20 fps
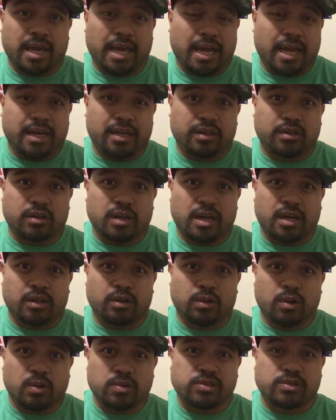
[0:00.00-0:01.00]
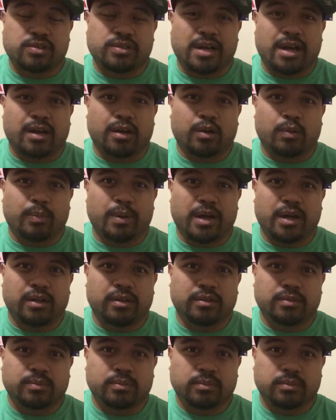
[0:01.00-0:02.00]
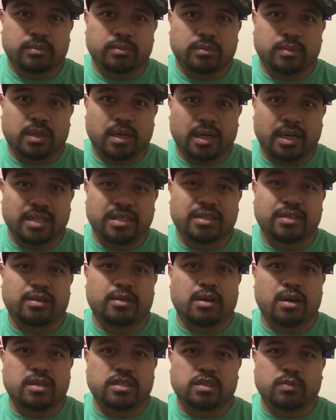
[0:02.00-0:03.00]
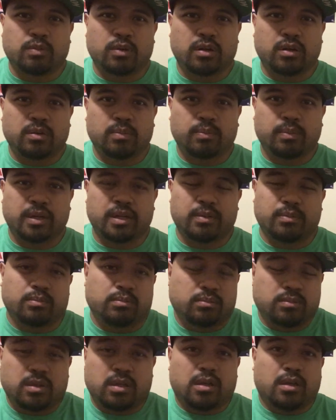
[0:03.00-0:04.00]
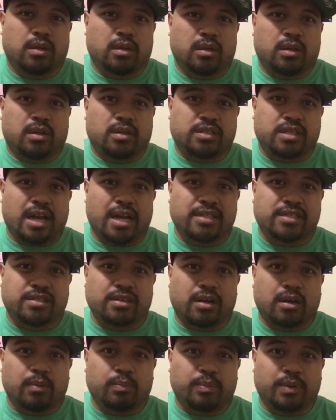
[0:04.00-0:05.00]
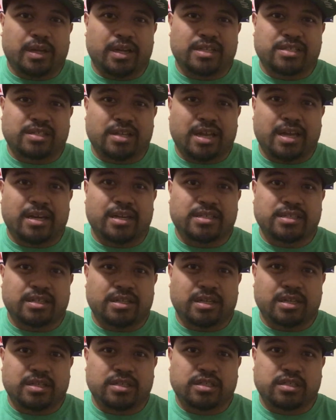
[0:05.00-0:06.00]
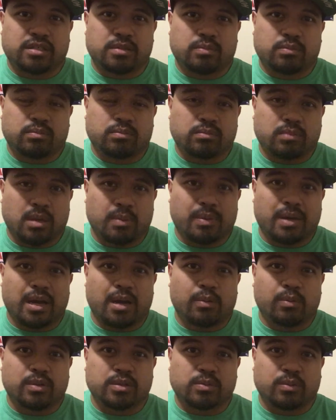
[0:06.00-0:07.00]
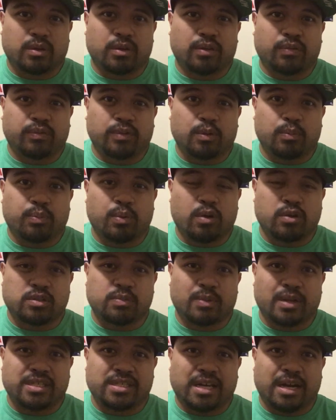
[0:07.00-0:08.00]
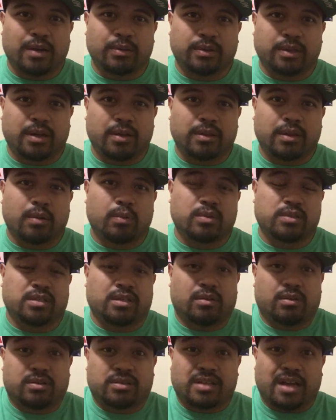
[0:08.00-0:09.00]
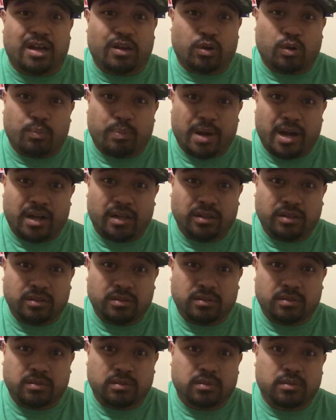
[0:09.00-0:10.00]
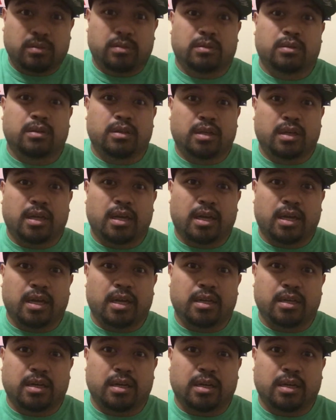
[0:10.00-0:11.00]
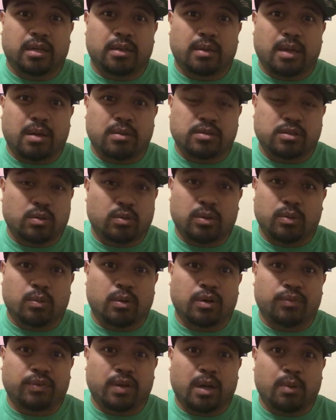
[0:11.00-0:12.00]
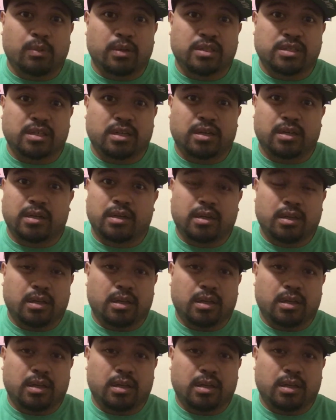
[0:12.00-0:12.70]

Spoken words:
at a closer Taco Bell to the customer, but chances are, being as late as it is, maybe I was one of the few Postmates out there that was near a Taco Bell, and I was the only one available to